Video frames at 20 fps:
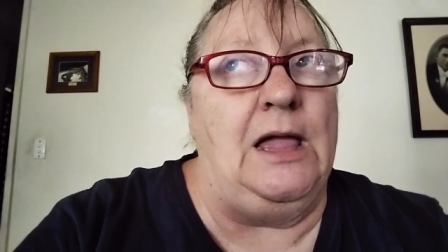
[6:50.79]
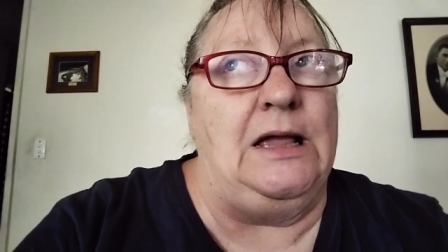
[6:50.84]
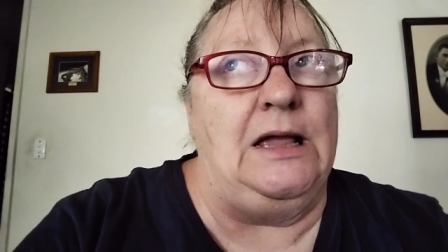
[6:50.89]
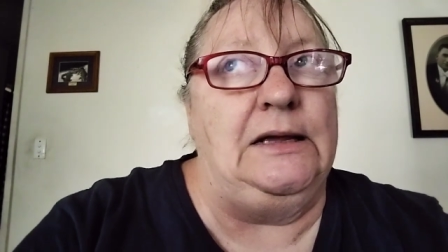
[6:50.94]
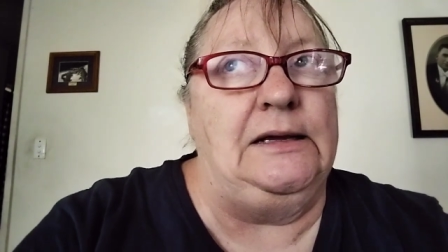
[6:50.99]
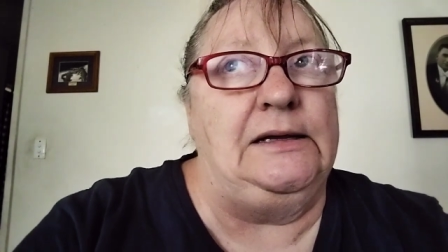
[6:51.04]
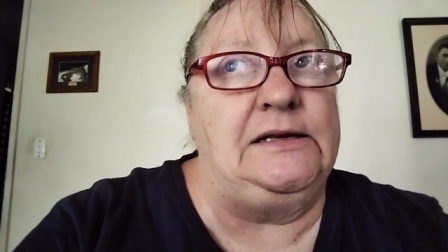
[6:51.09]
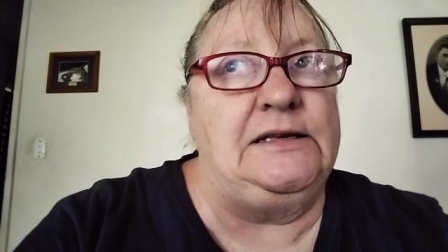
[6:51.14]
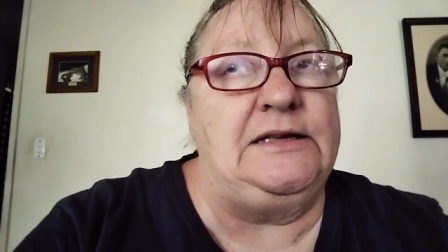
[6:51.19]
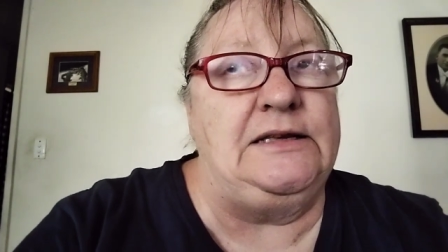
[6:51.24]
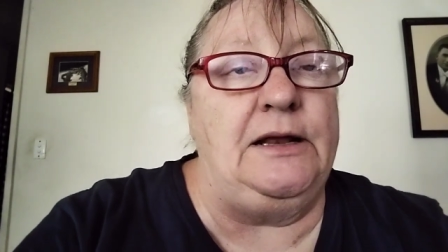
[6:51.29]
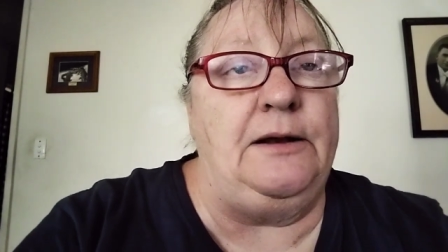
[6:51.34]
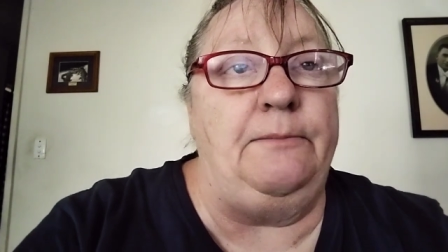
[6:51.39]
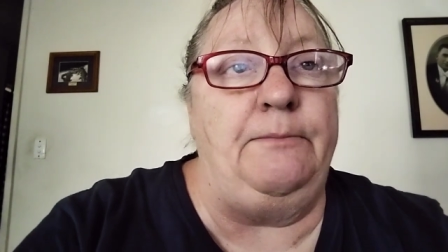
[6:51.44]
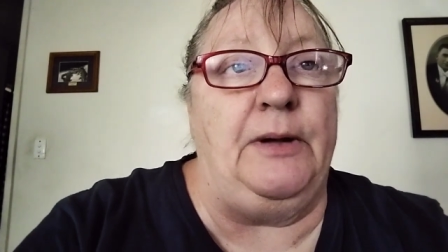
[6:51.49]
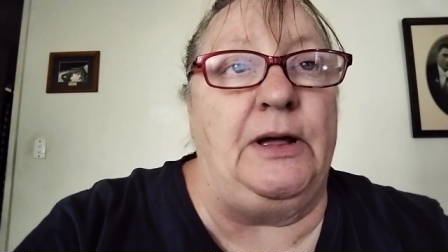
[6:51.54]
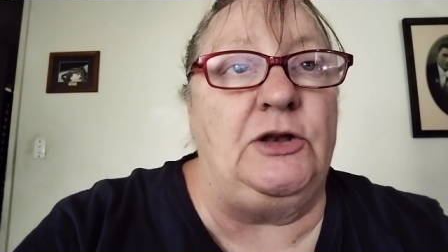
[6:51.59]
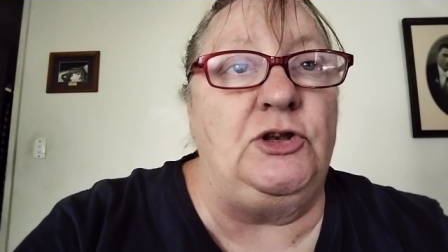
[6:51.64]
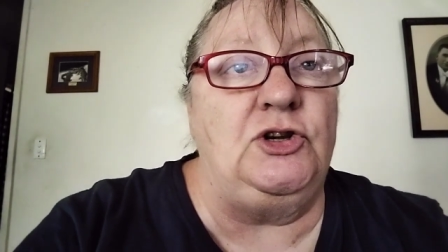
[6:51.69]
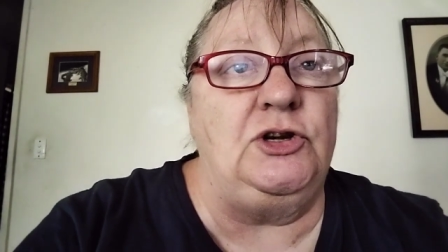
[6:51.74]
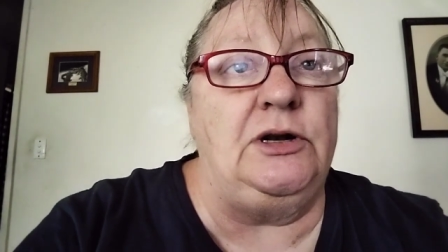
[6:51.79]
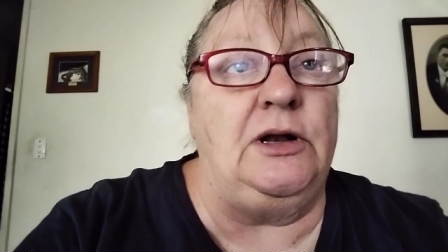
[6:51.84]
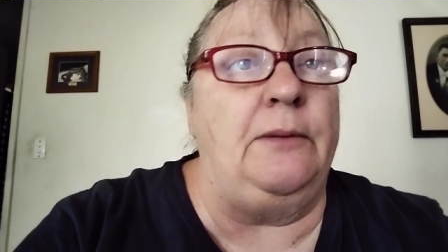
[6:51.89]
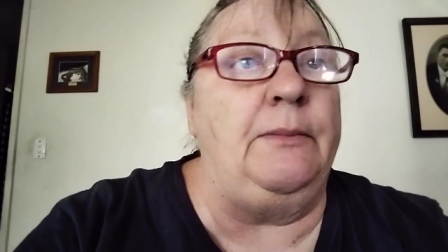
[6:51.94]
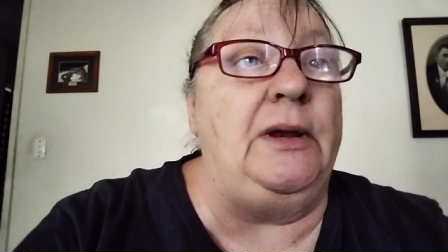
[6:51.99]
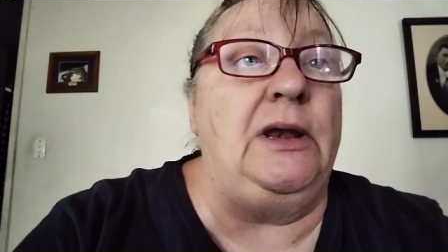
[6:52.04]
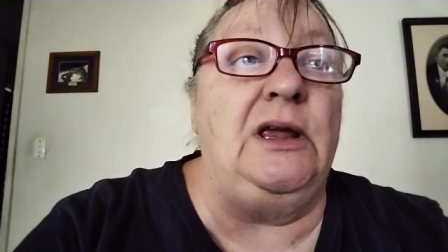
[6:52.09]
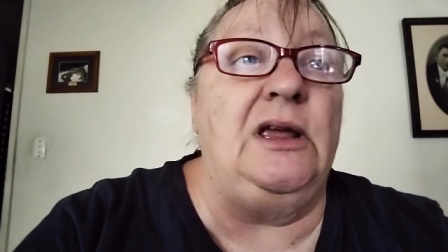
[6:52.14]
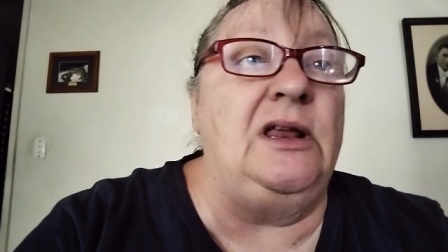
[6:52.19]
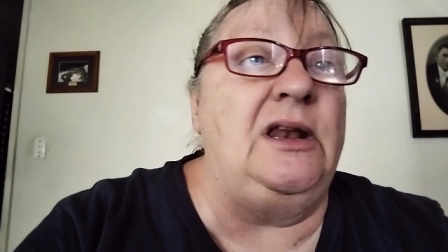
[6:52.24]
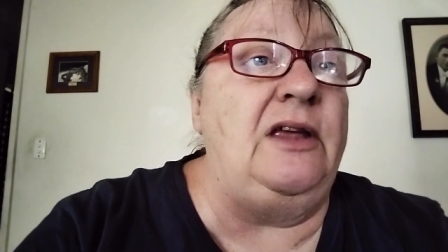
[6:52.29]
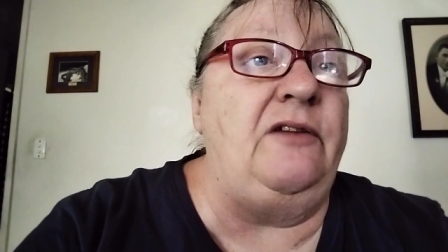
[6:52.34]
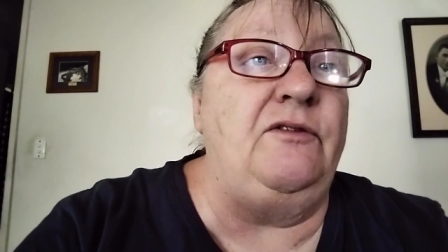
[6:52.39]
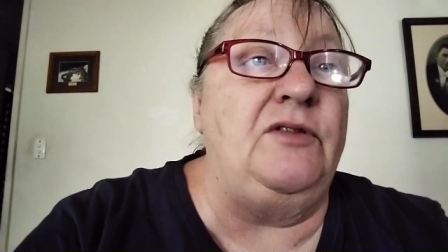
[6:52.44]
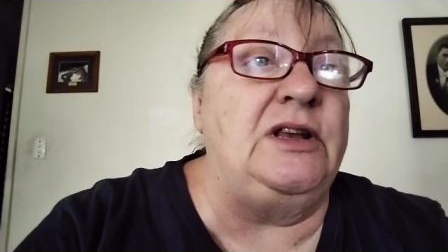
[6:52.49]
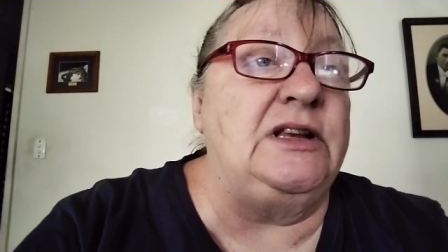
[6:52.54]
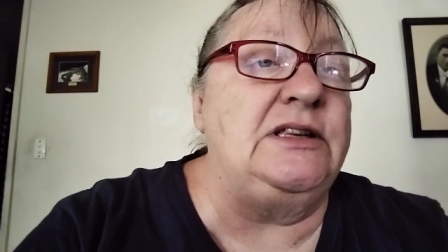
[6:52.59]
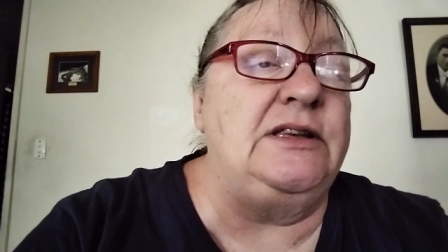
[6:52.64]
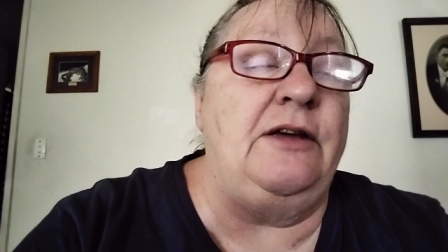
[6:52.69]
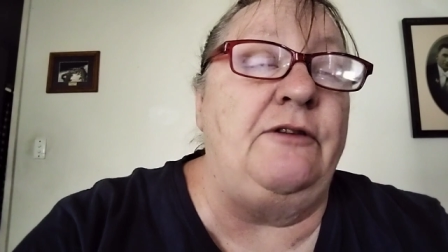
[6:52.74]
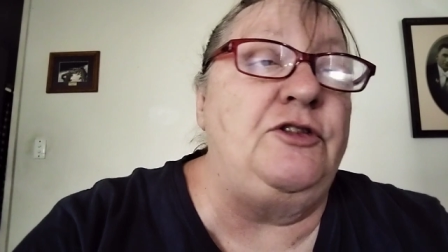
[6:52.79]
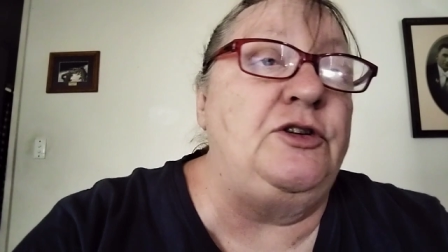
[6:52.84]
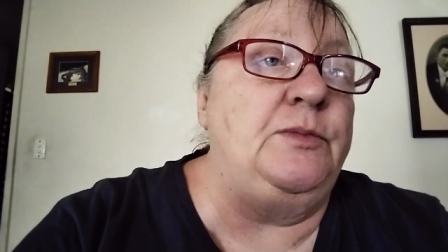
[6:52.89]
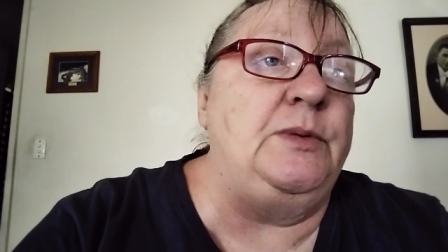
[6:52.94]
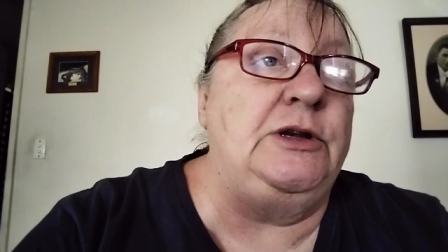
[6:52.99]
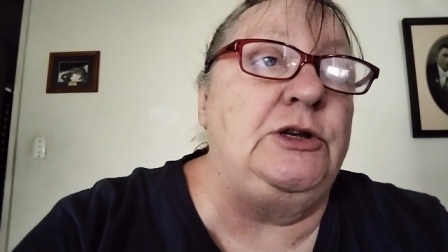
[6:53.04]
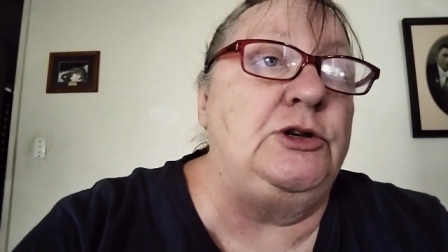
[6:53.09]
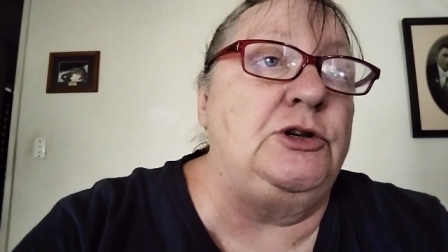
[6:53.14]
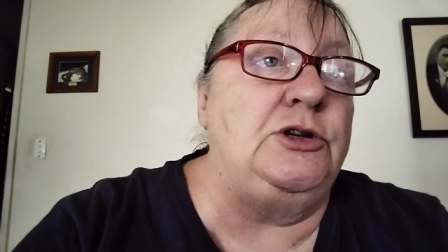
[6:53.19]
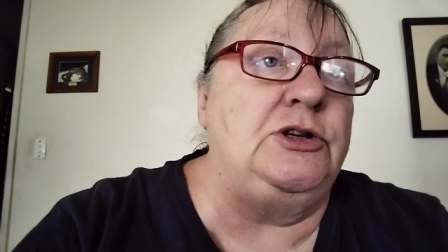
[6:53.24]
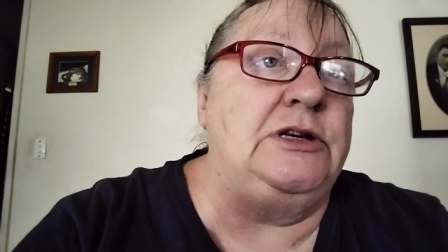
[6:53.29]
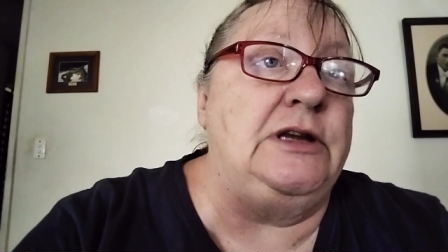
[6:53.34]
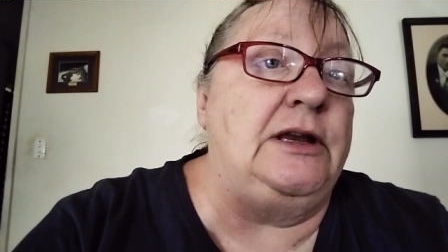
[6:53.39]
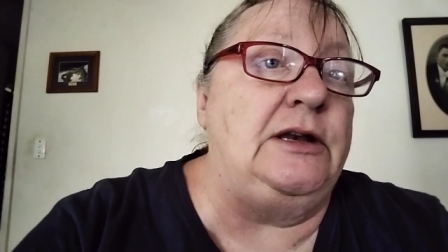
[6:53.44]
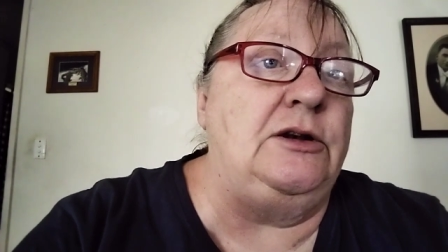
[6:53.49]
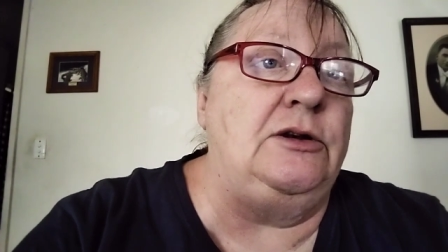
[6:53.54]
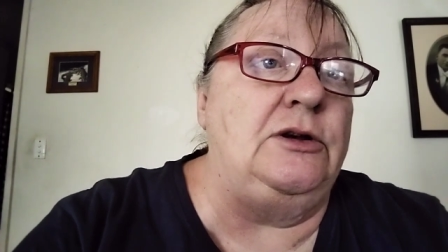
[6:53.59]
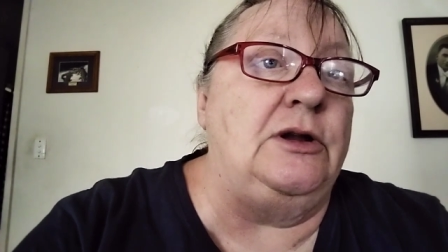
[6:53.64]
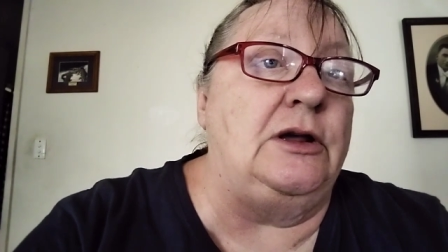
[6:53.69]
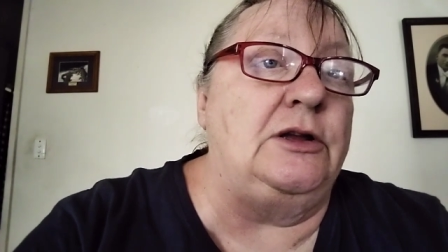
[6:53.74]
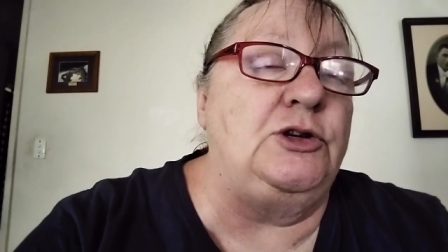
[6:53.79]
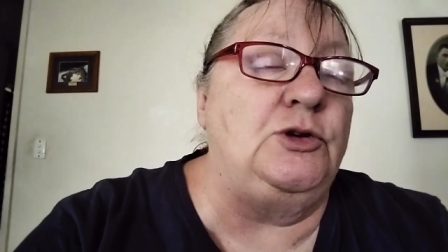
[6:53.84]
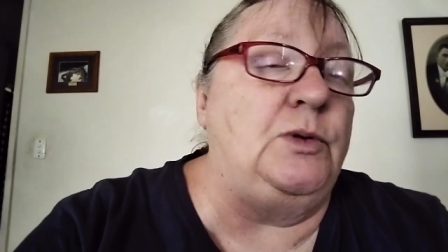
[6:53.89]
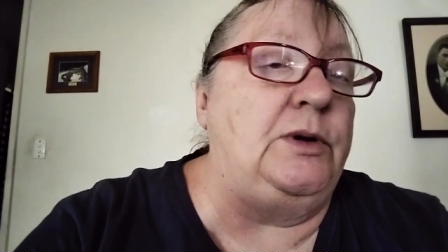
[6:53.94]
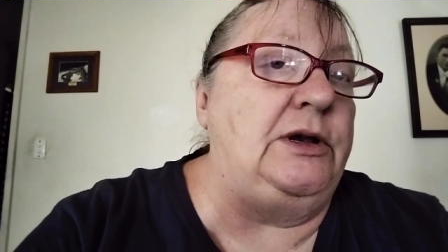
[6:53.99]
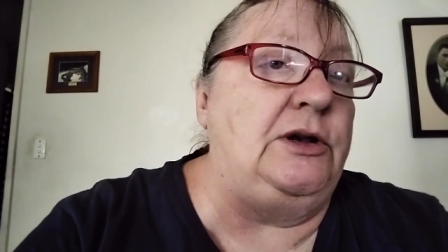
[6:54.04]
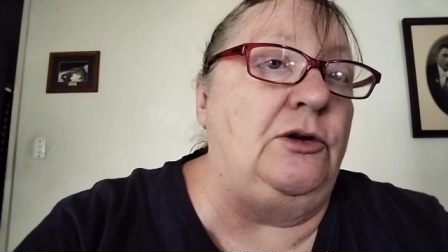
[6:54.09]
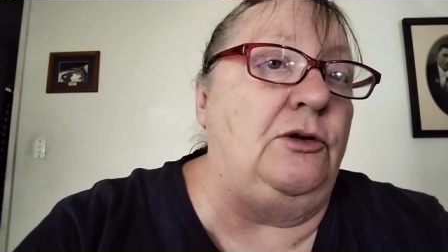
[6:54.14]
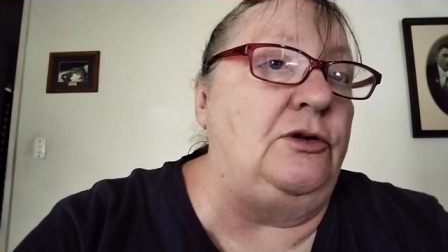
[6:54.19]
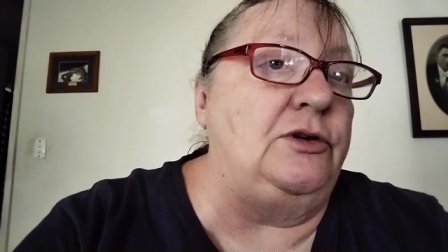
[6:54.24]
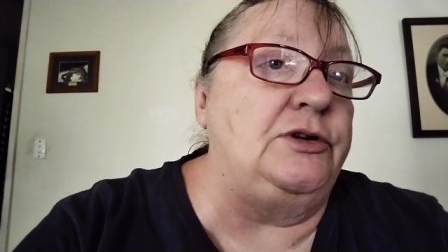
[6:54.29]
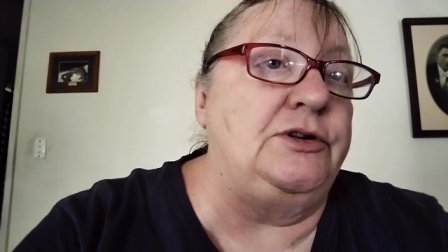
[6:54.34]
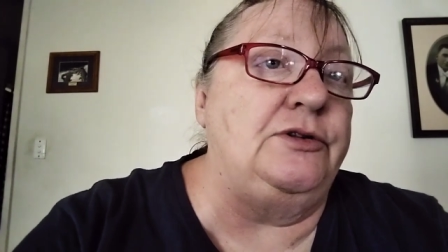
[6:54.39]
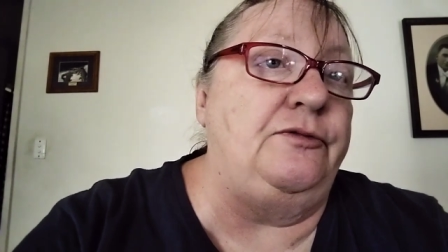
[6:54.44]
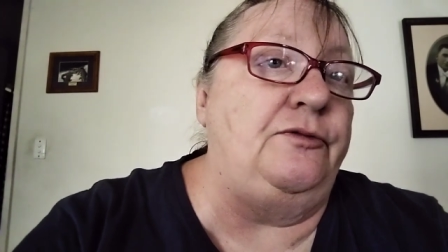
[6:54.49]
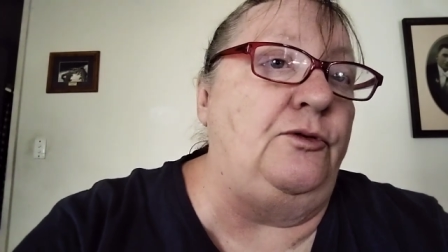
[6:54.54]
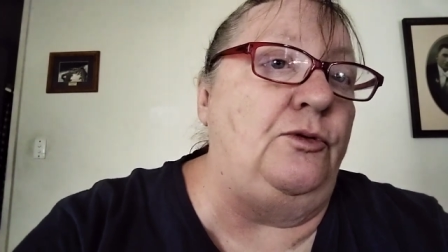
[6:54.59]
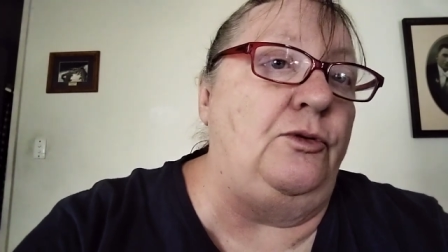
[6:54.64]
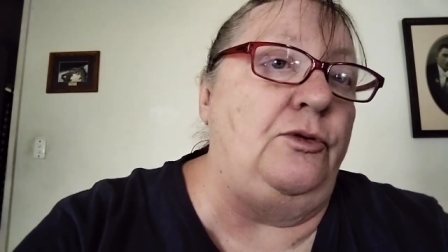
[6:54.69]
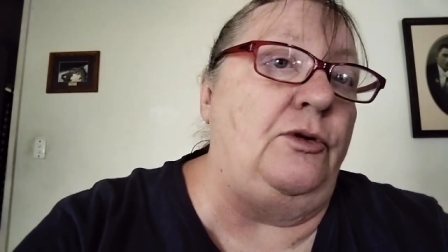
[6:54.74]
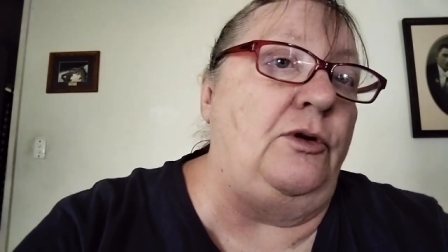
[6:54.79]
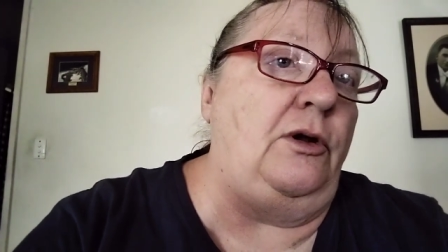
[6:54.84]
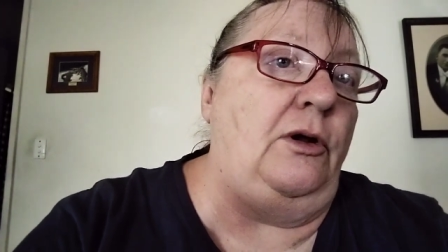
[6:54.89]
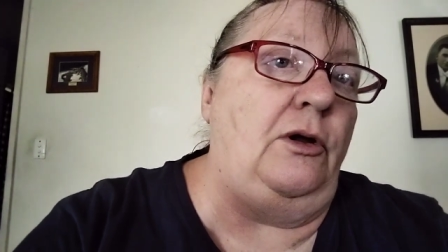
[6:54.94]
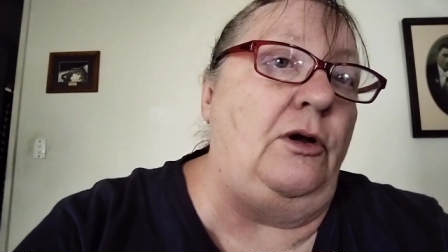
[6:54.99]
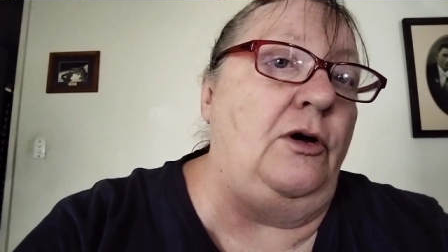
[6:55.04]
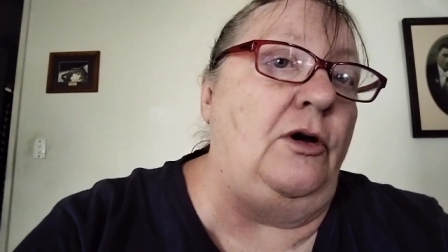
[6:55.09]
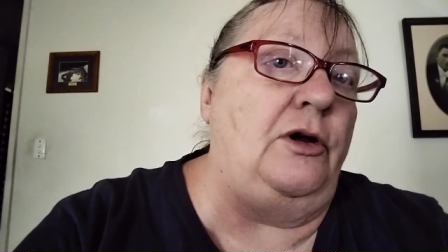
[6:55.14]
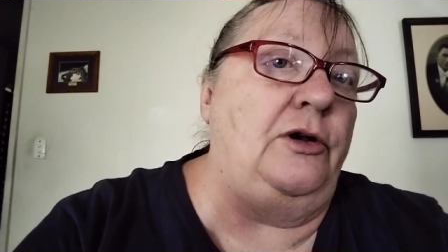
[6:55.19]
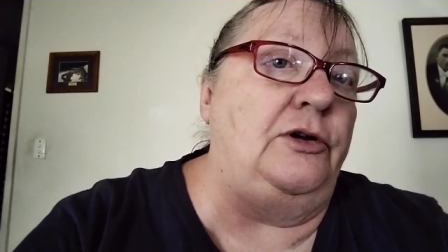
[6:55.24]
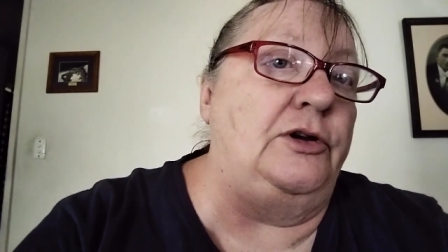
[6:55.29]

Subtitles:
Set a budget. I mean, it doesn't have to be $20 a fortnight like I do,